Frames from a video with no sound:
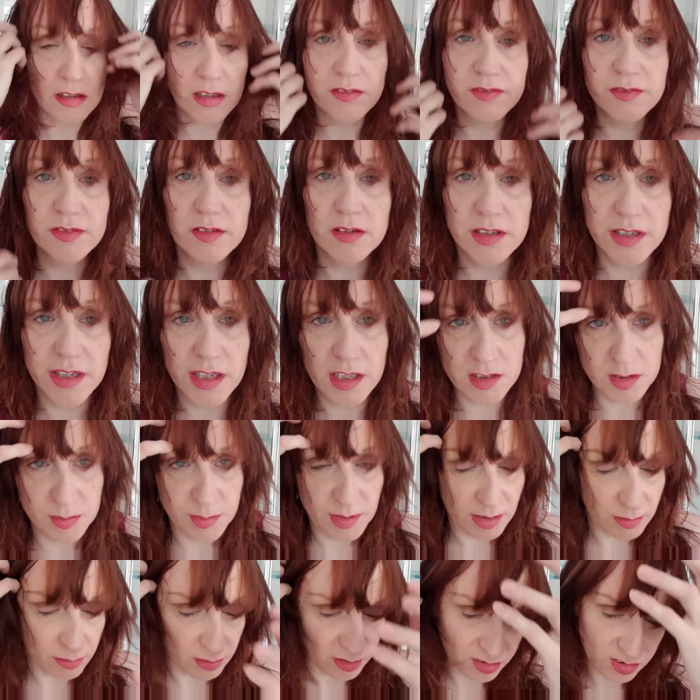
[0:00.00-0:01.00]
I fully
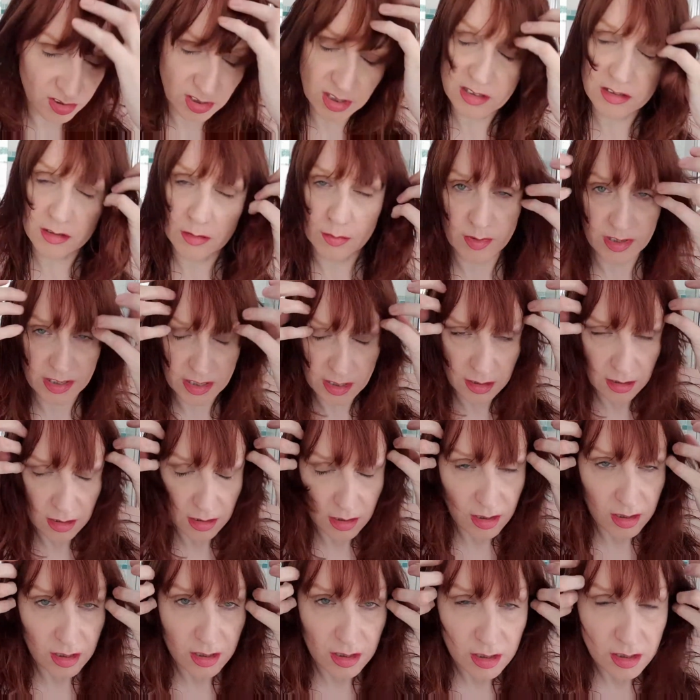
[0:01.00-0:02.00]
expect one side to be
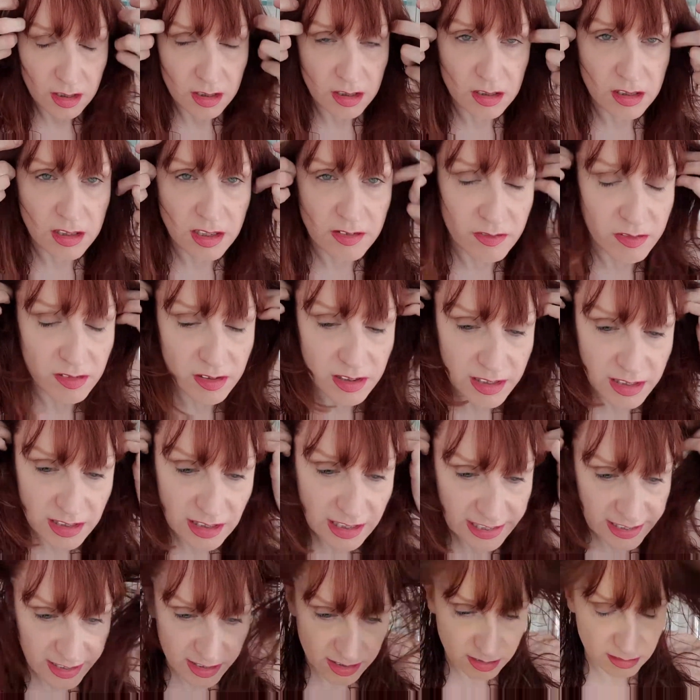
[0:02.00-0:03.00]
differently
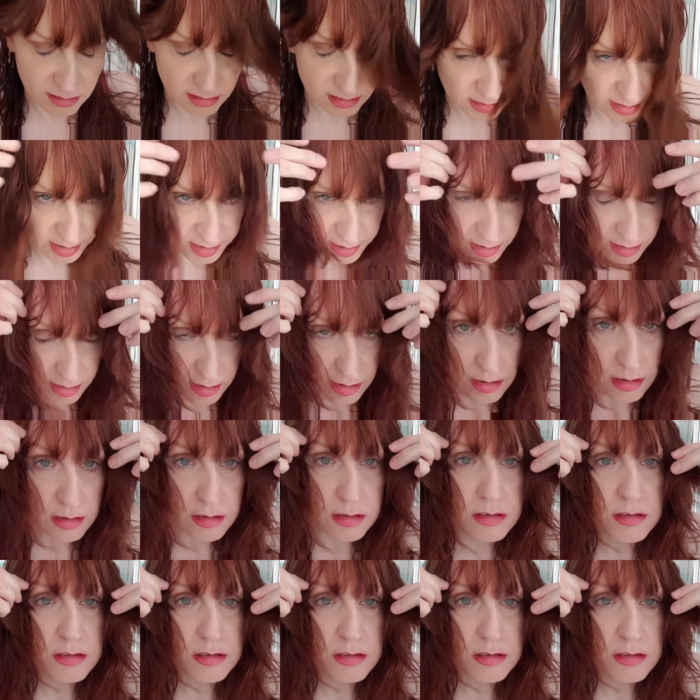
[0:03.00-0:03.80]
layered than the other.